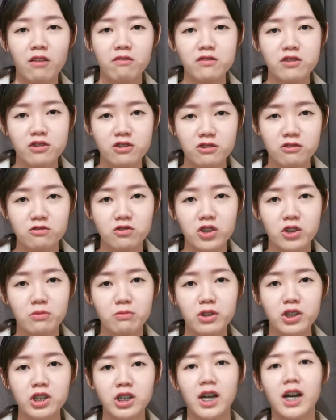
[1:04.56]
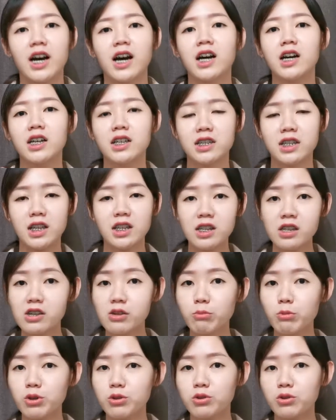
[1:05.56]
of children, which are sensory
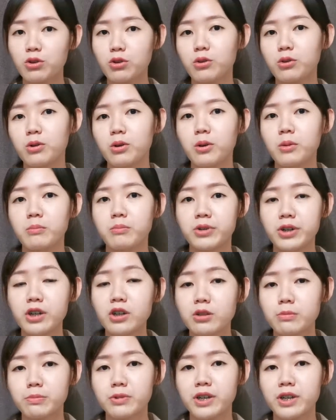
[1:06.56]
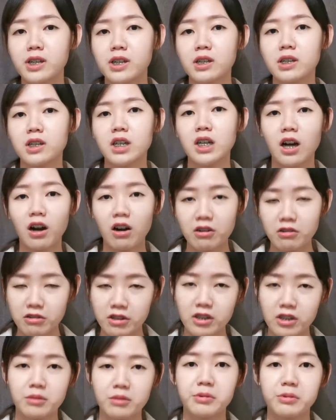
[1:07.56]
motor, pre-operational,
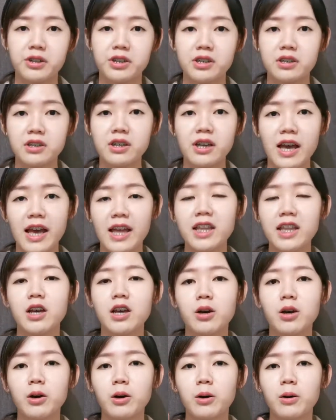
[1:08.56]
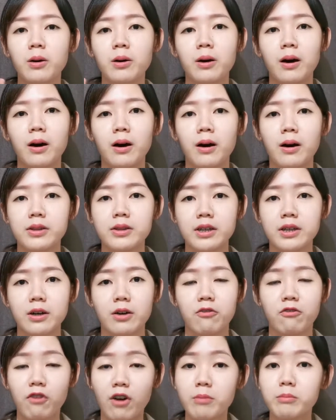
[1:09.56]
concrete operational, and the
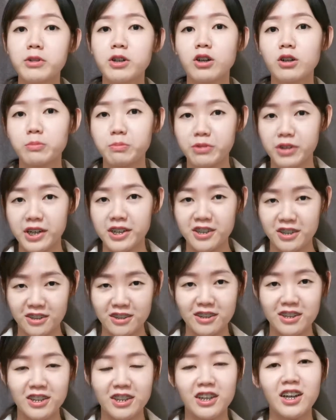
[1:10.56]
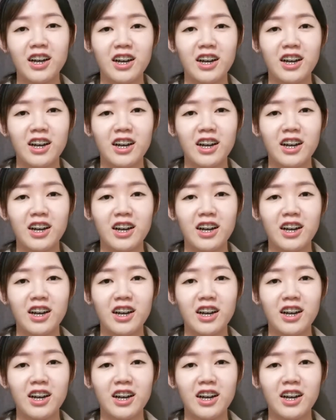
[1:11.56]
formal operational.